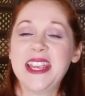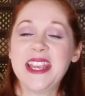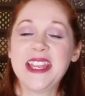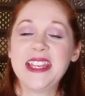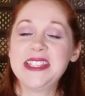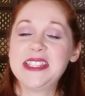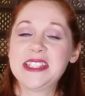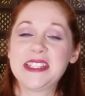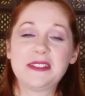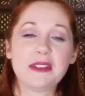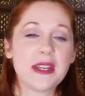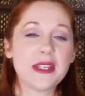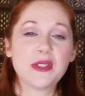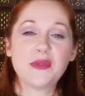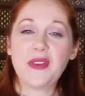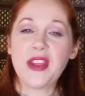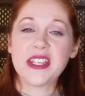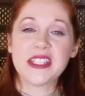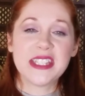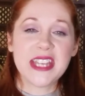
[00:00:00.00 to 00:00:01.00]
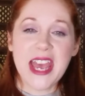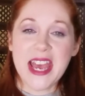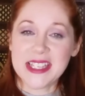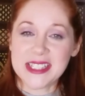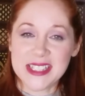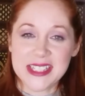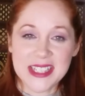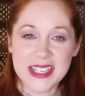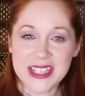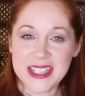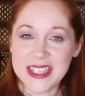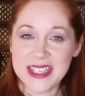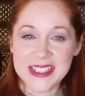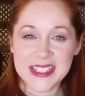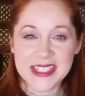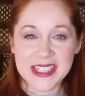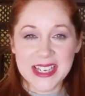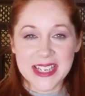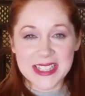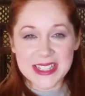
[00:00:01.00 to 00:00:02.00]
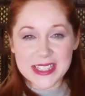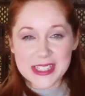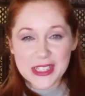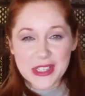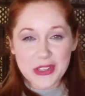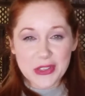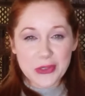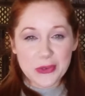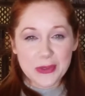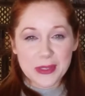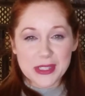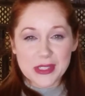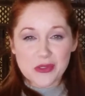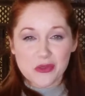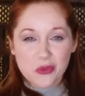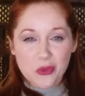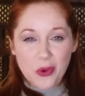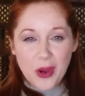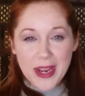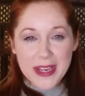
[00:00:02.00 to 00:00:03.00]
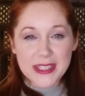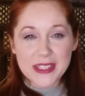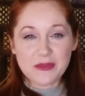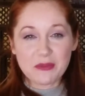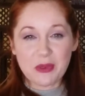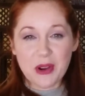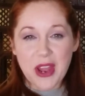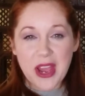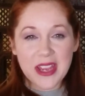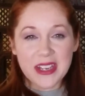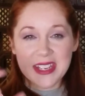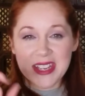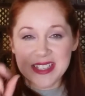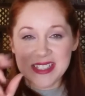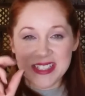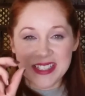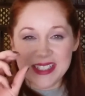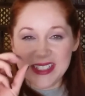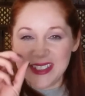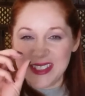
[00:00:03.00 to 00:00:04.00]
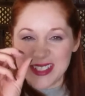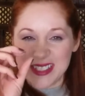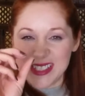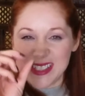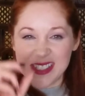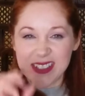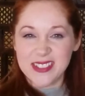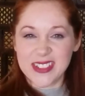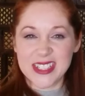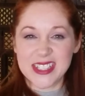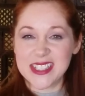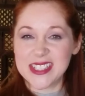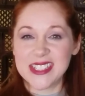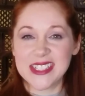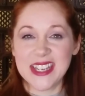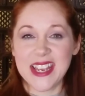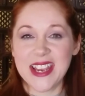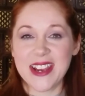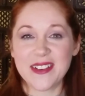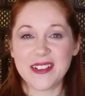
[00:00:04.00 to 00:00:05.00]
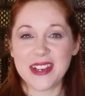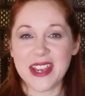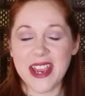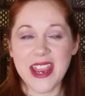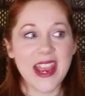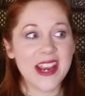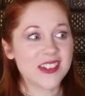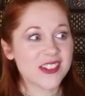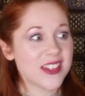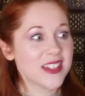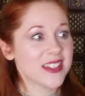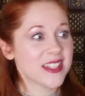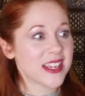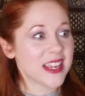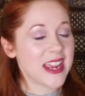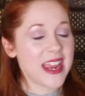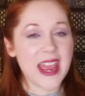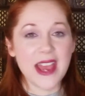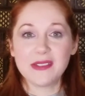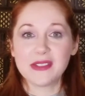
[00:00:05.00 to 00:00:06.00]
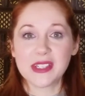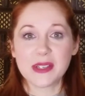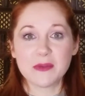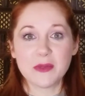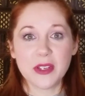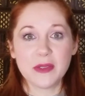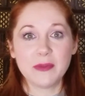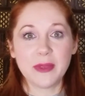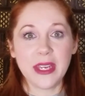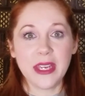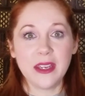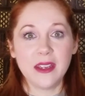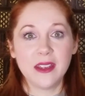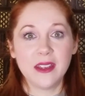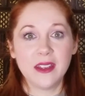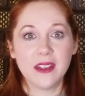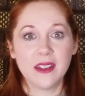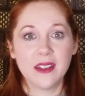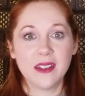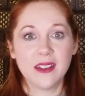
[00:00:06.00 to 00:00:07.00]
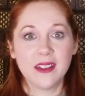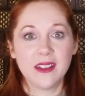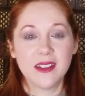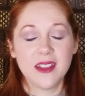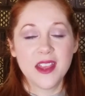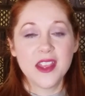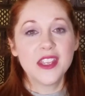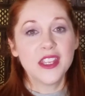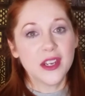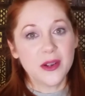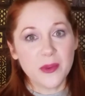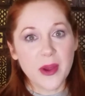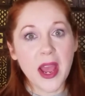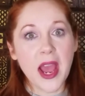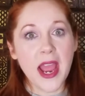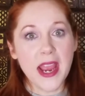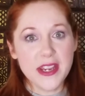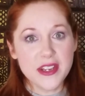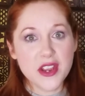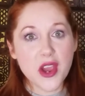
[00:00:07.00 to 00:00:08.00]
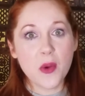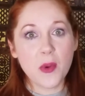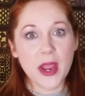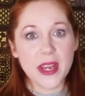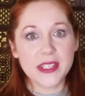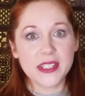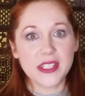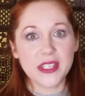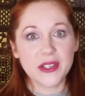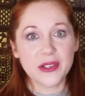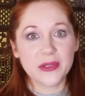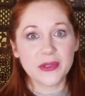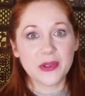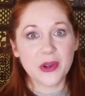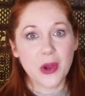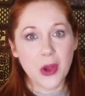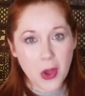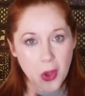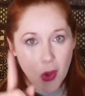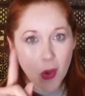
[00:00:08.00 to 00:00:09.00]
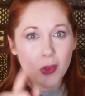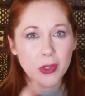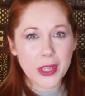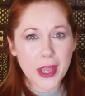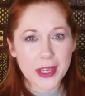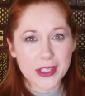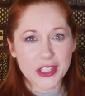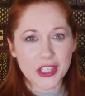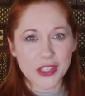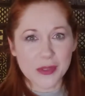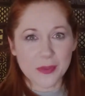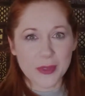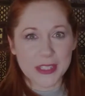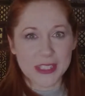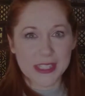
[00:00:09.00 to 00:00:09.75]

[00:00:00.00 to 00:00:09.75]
it's fantastic. It's like this glutinous rice product, and you can squish it down. I actually think I have some with me. You know what? I know I do. Hold on just 1